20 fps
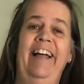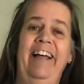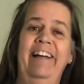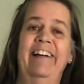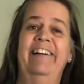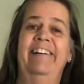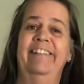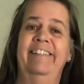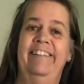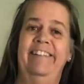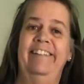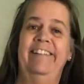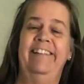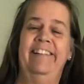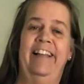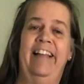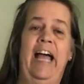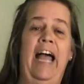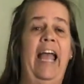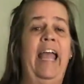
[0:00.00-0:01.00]
Oh,
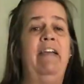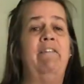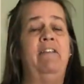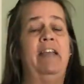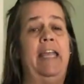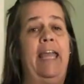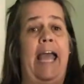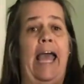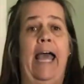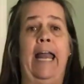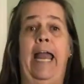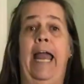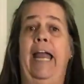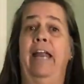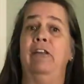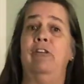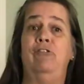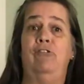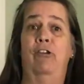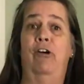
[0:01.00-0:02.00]
I have a cat
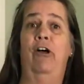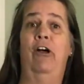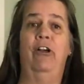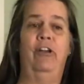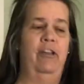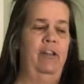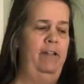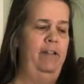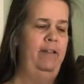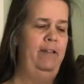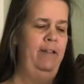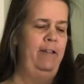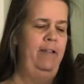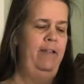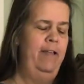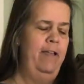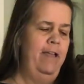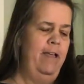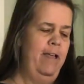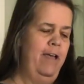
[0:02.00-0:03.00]
and a dog.
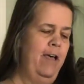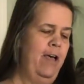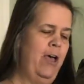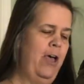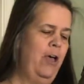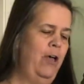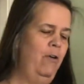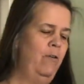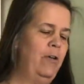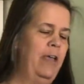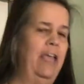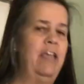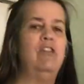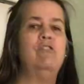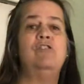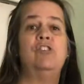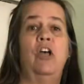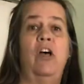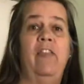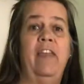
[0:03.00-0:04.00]
Okay, you
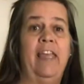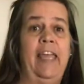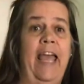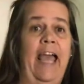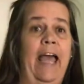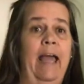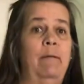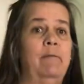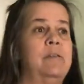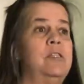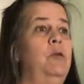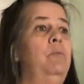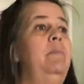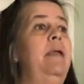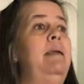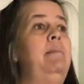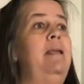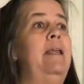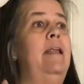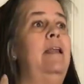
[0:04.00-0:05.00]
saw the cat, so
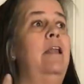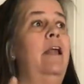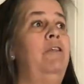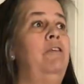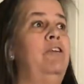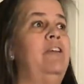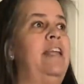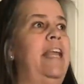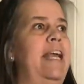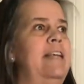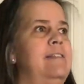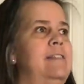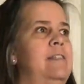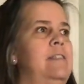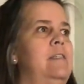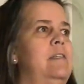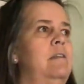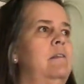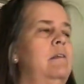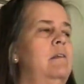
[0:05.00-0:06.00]
maybe another
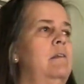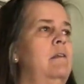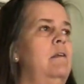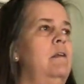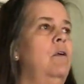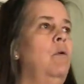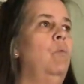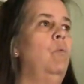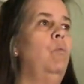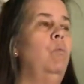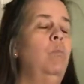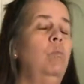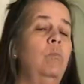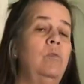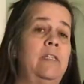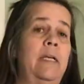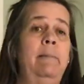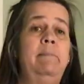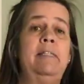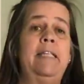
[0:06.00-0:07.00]
guest
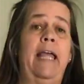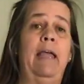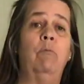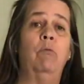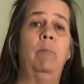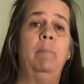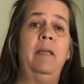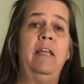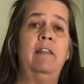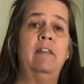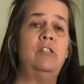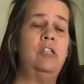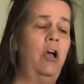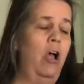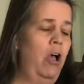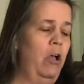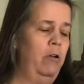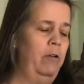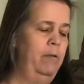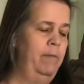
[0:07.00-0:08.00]
someday will be the
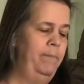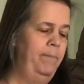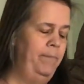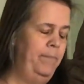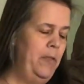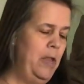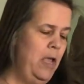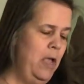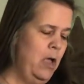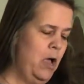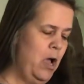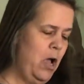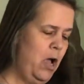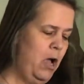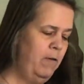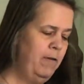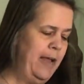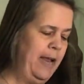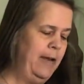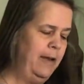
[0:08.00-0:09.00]
dog.
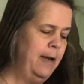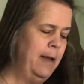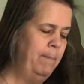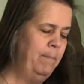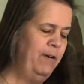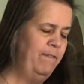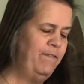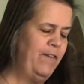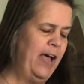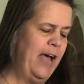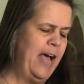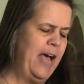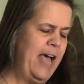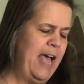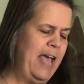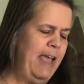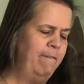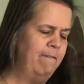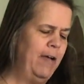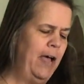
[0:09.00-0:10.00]
All right, number
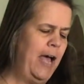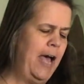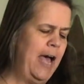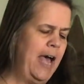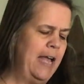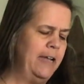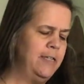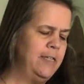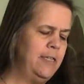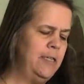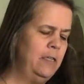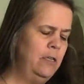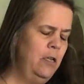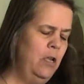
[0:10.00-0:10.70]
5, hot.